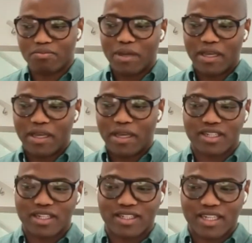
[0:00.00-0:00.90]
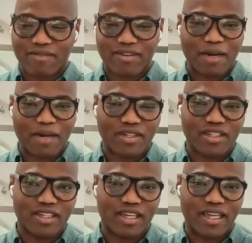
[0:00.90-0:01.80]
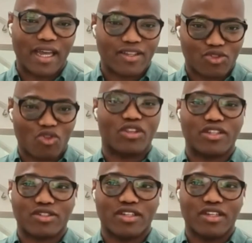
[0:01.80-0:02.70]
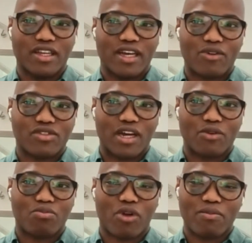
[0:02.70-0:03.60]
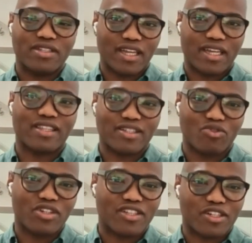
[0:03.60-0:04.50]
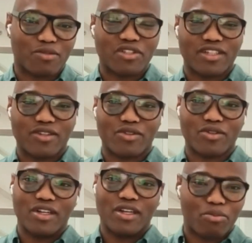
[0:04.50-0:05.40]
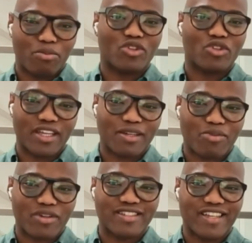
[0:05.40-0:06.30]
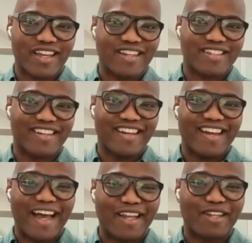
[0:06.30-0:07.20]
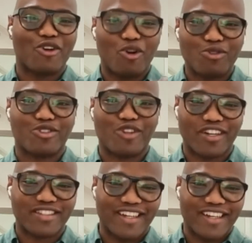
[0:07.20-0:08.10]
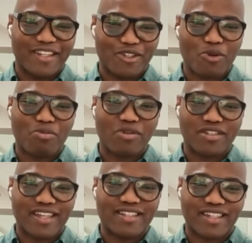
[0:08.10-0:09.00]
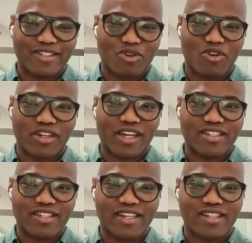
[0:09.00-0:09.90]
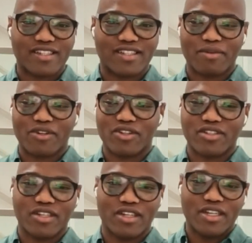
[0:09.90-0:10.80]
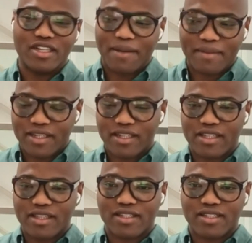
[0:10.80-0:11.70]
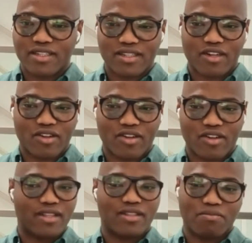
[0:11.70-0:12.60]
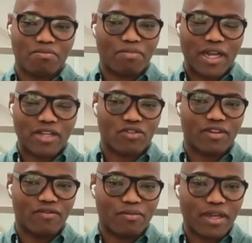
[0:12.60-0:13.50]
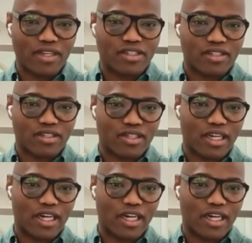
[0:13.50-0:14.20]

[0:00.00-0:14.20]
basically didn't have a company and I saw this, I would probably take this research material, put together a presentation, and go start, presenting it to organizations, because I mean, this is a great bunch of information,